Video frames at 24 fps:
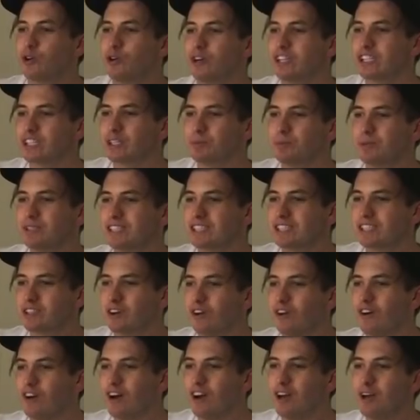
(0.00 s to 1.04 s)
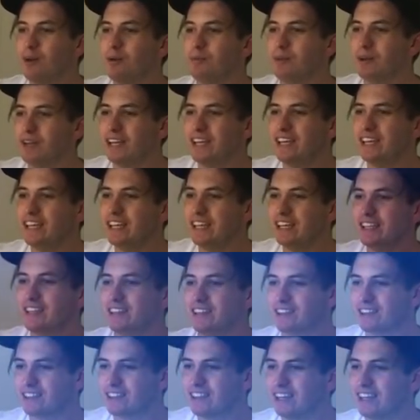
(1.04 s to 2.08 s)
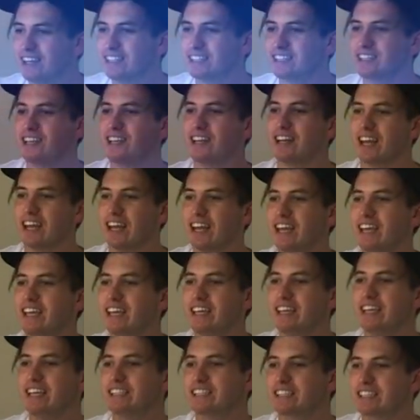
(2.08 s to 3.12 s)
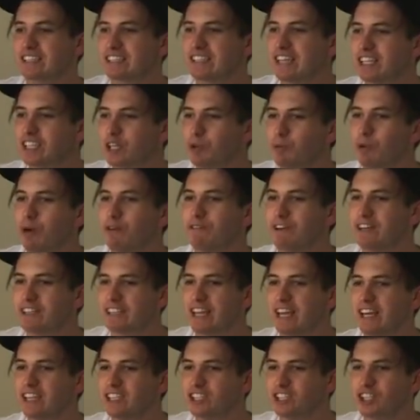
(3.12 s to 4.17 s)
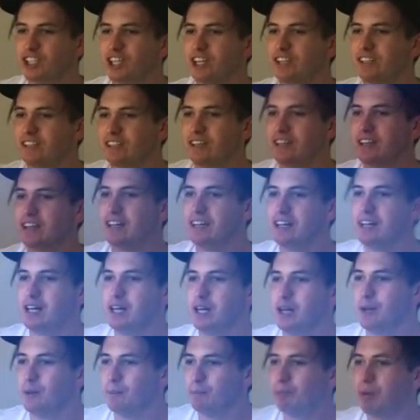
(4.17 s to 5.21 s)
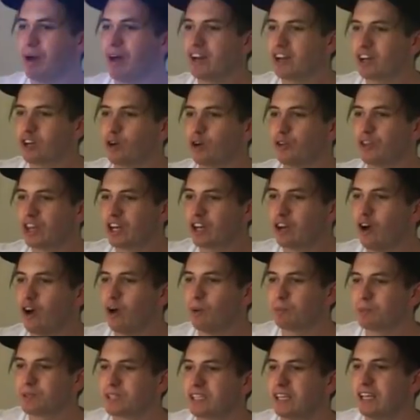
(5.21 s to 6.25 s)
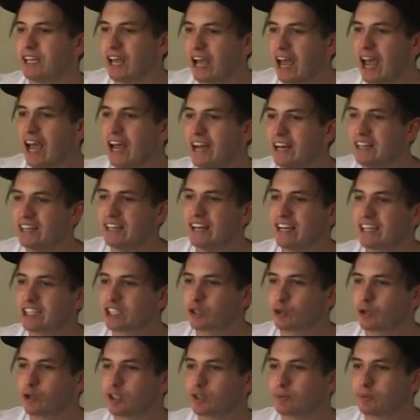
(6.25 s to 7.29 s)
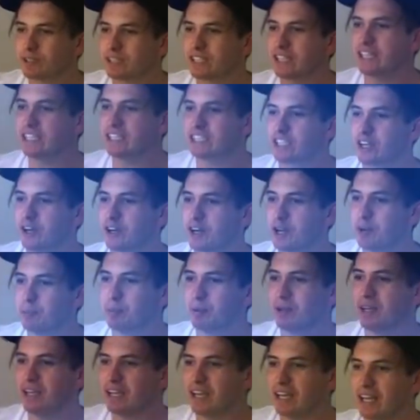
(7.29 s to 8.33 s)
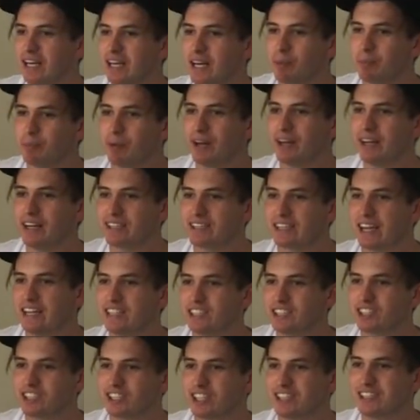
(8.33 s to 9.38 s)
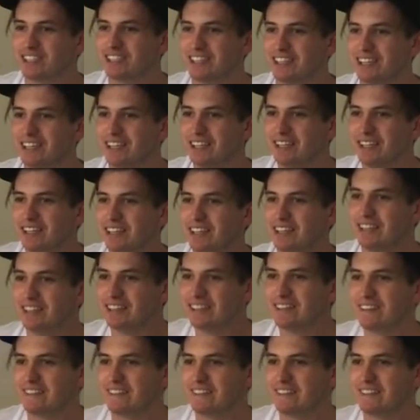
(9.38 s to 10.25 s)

Christmas time, he thinks that he is the center of attention. But I call the cops that next Christmas he's gonna be in a penitentiary.